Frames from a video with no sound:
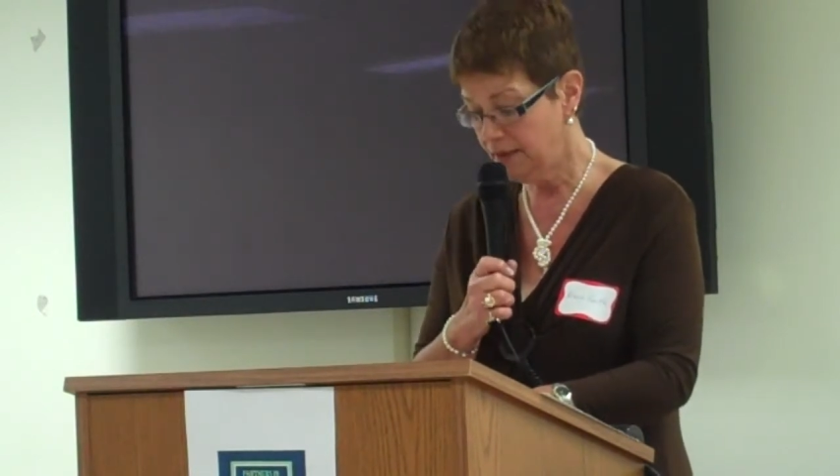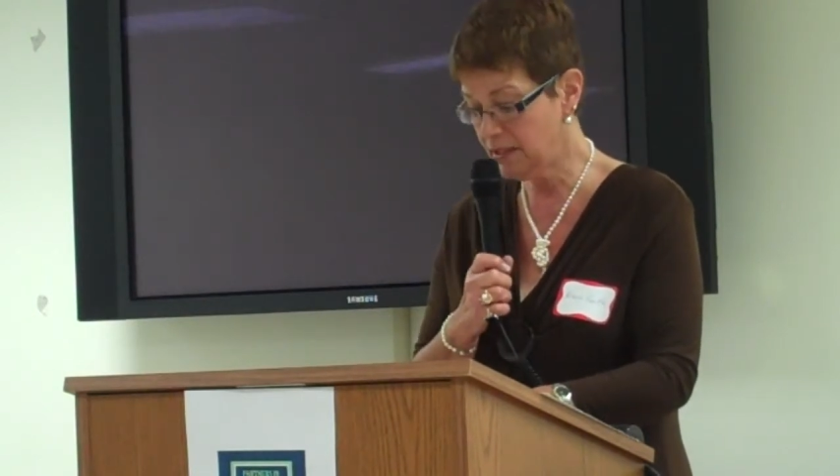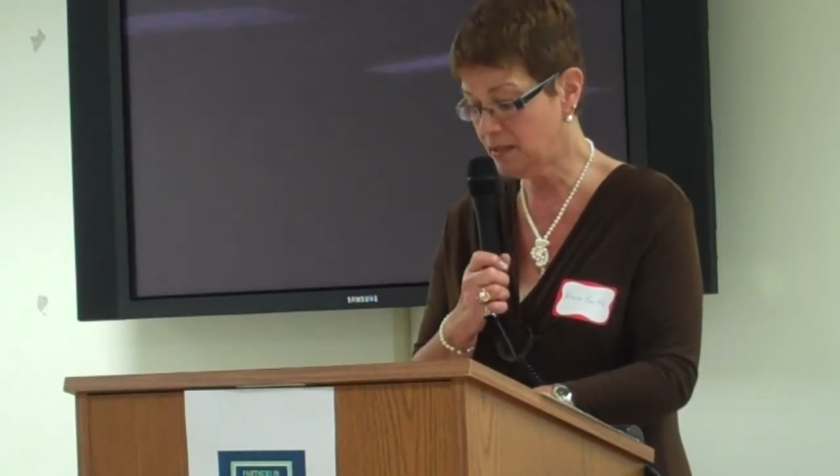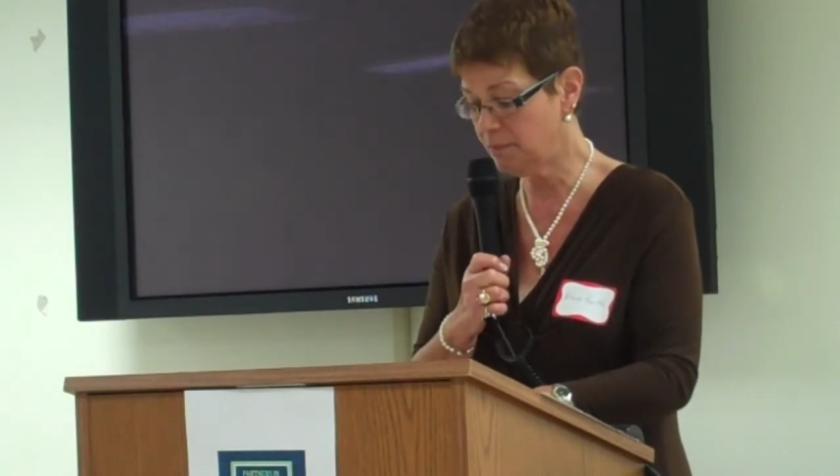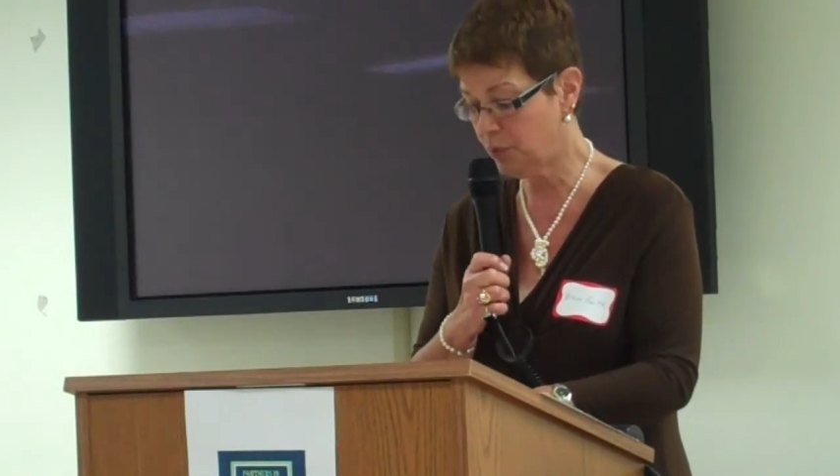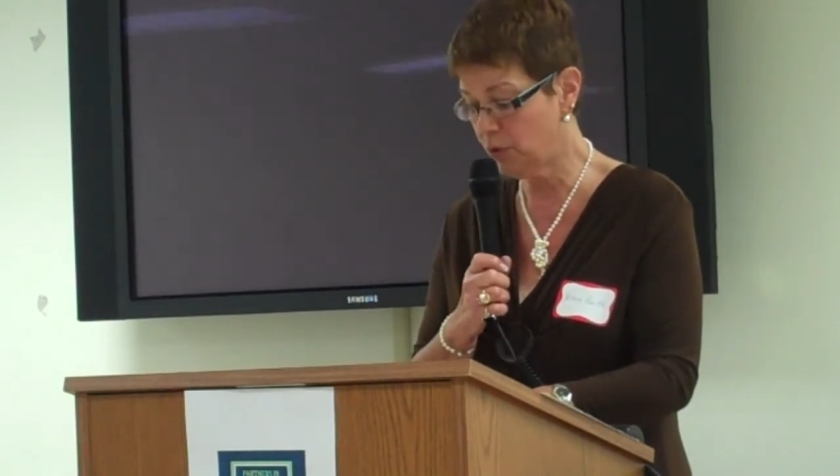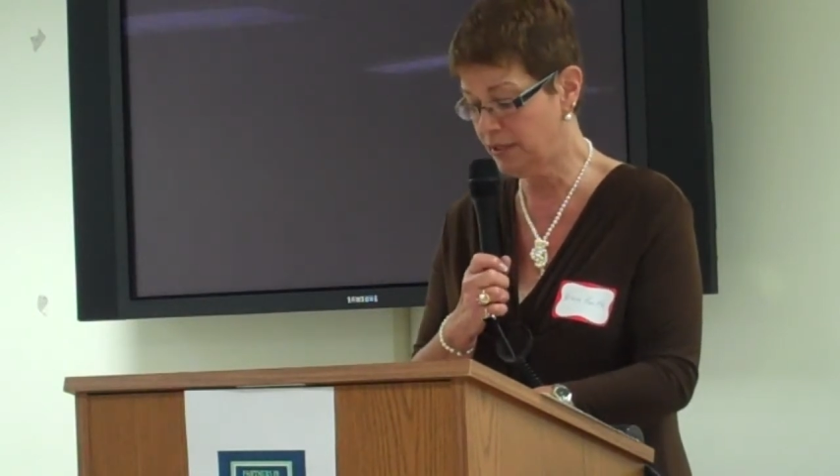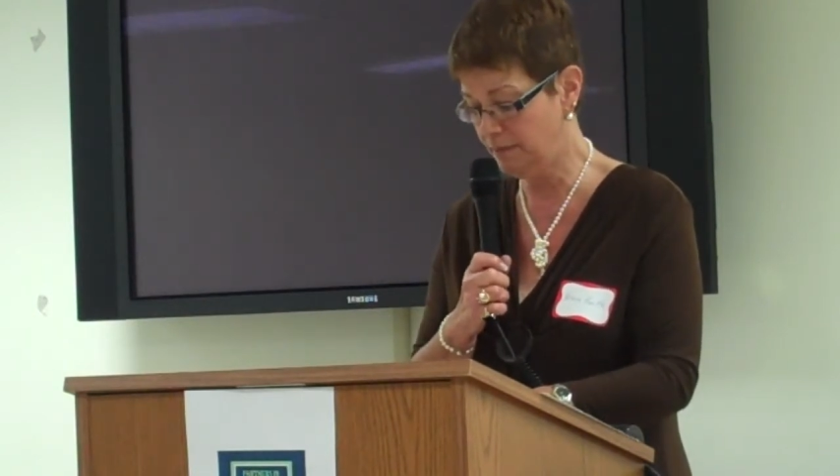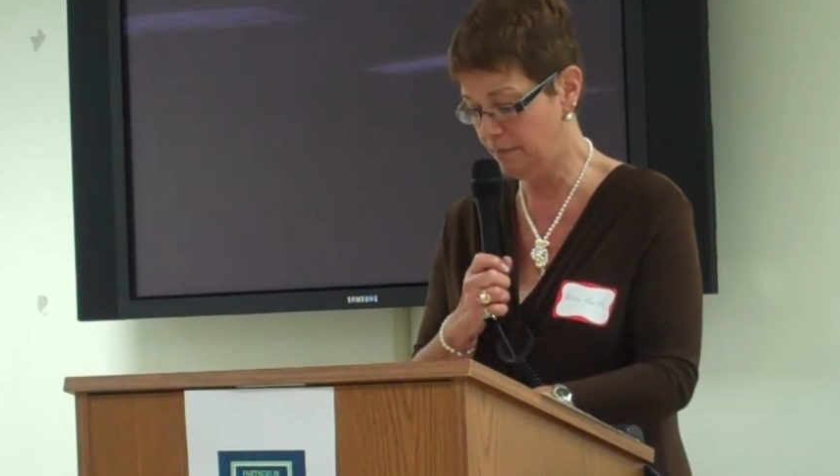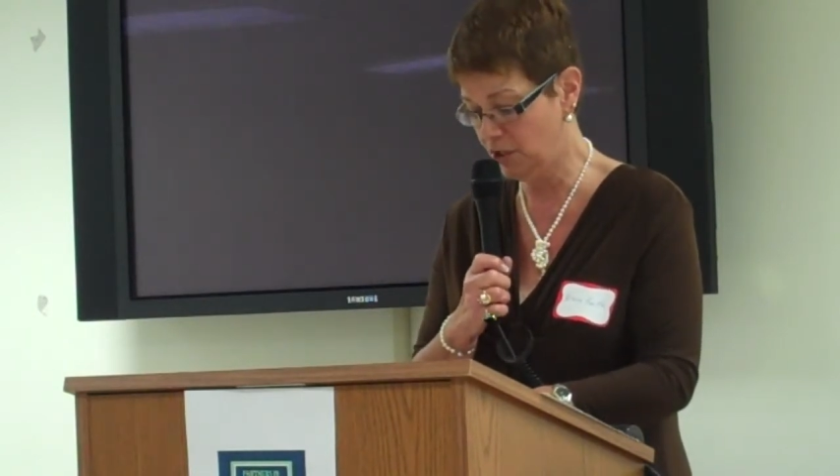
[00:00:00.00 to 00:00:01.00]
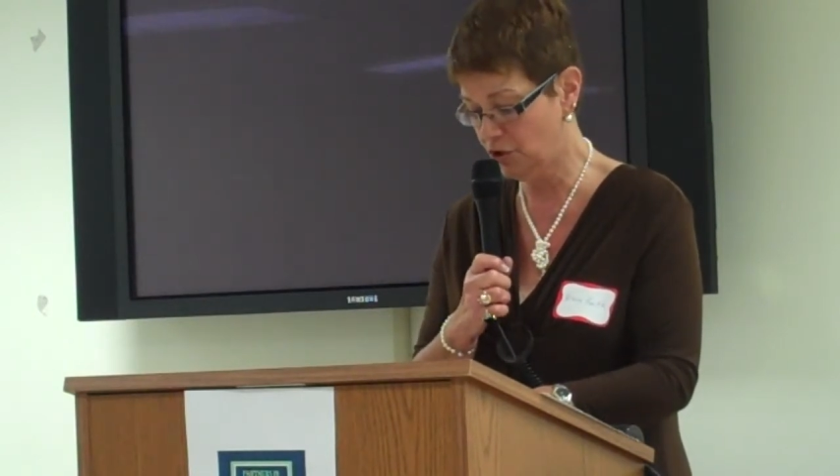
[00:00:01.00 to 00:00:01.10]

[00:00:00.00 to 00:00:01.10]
this important